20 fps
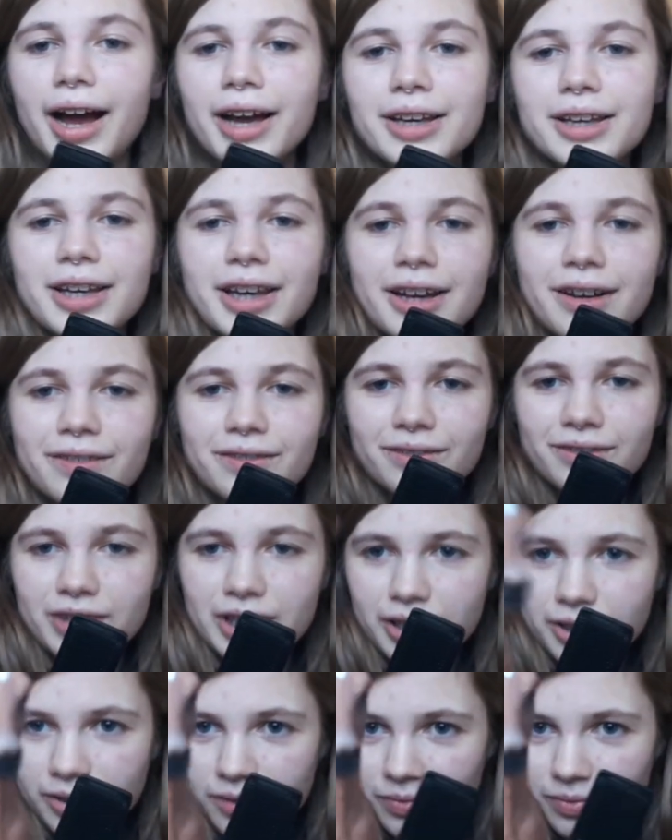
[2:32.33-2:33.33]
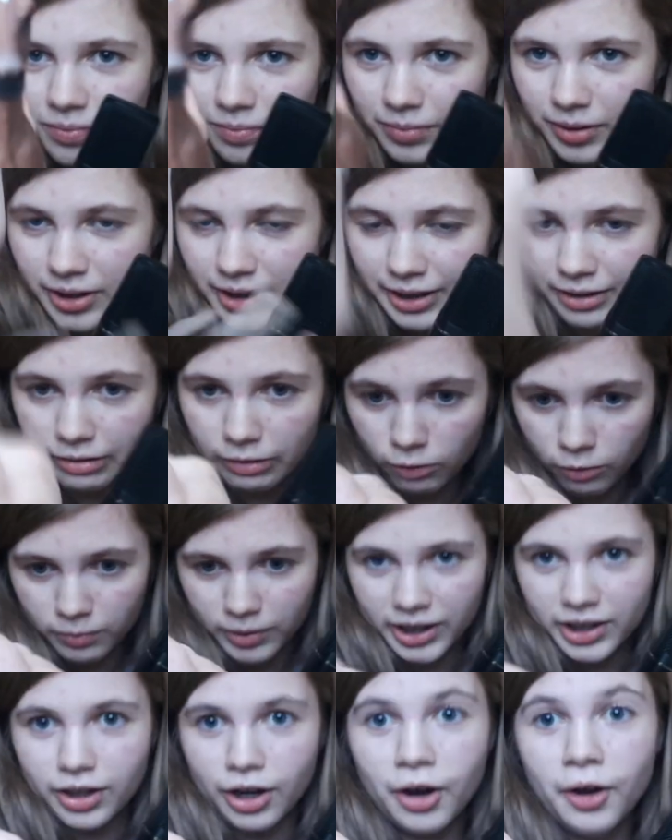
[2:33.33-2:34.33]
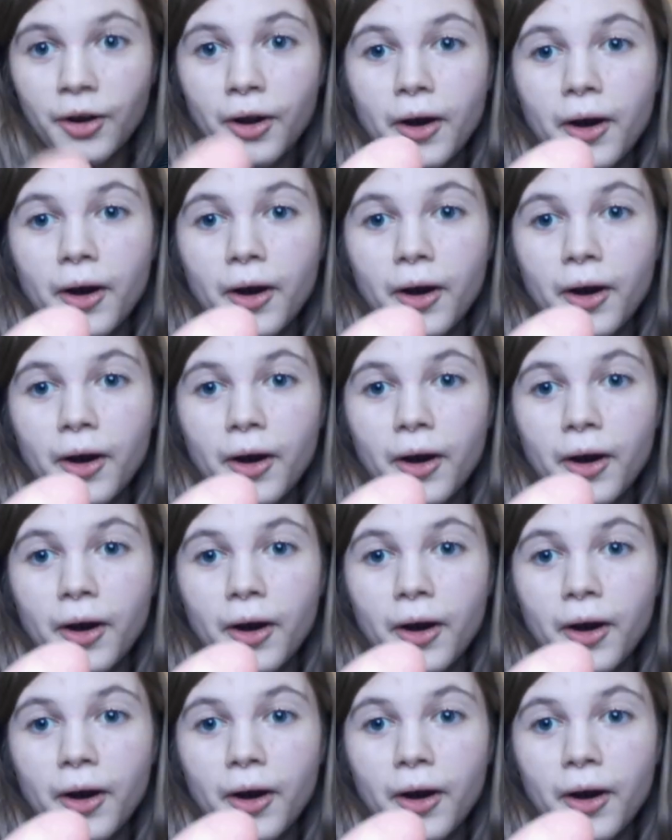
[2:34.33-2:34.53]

I can't read. But yeah, oh my god.